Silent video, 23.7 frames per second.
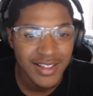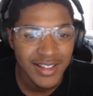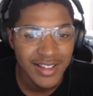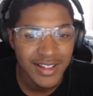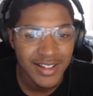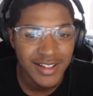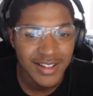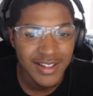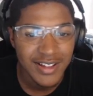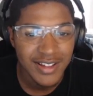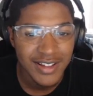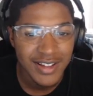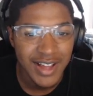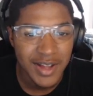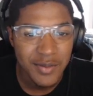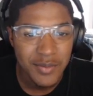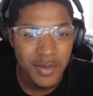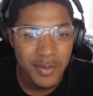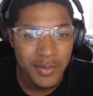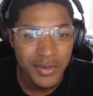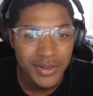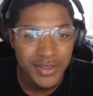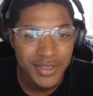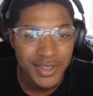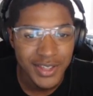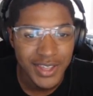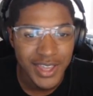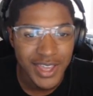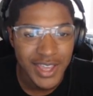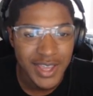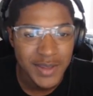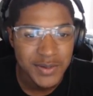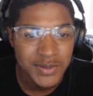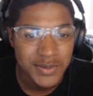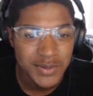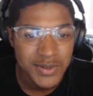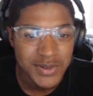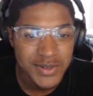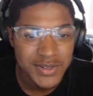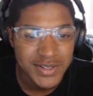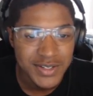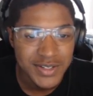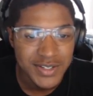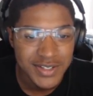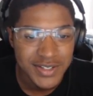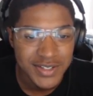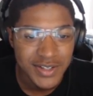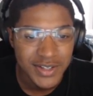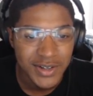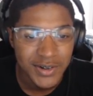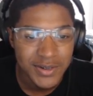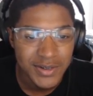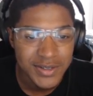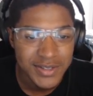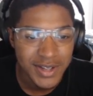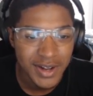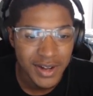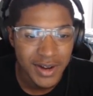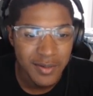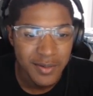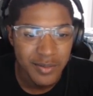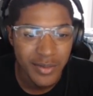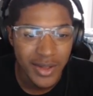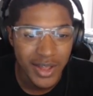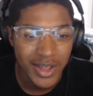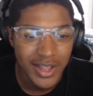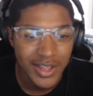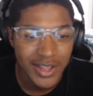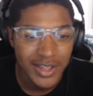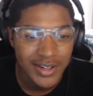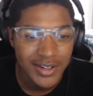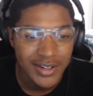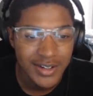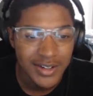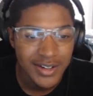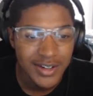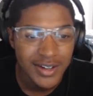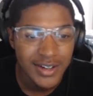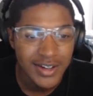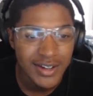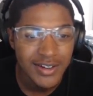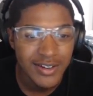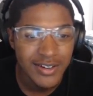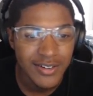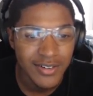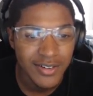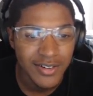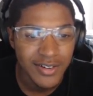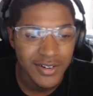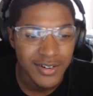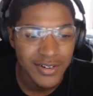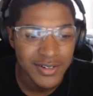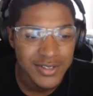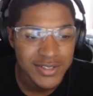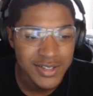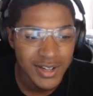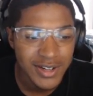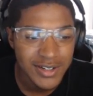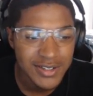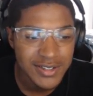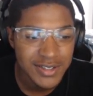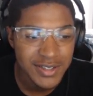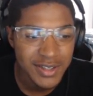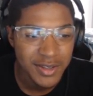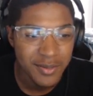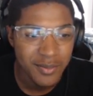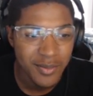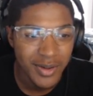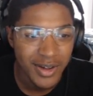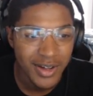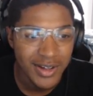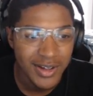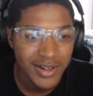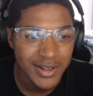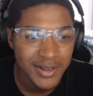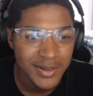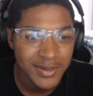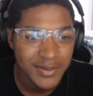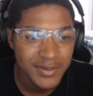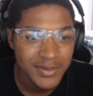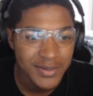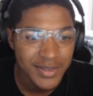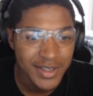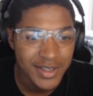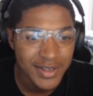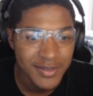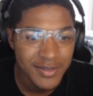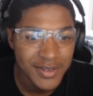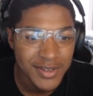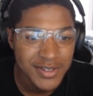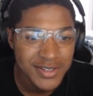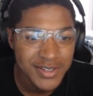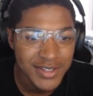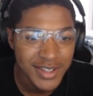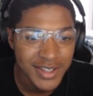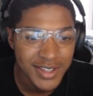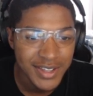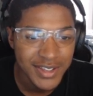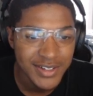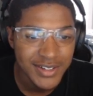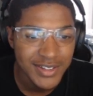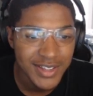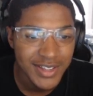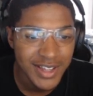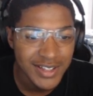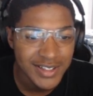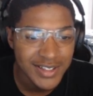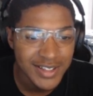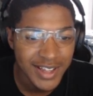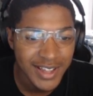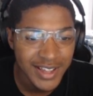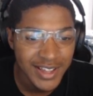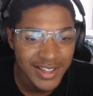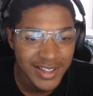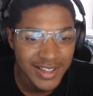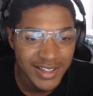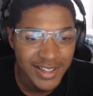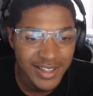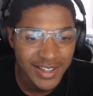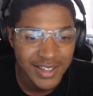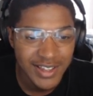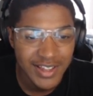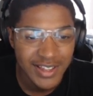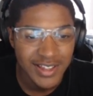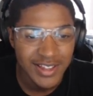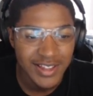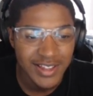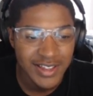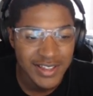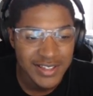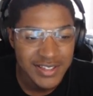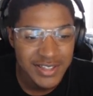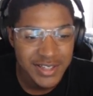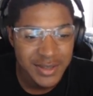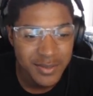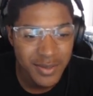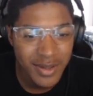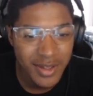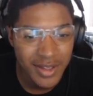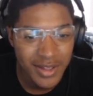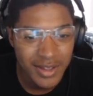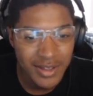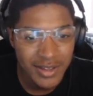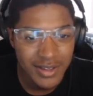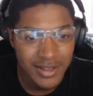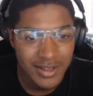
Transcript: Uh, I remember in the games, we used to just go into our bed or go talk to the mom, and we used to heal like that. Is it the bed?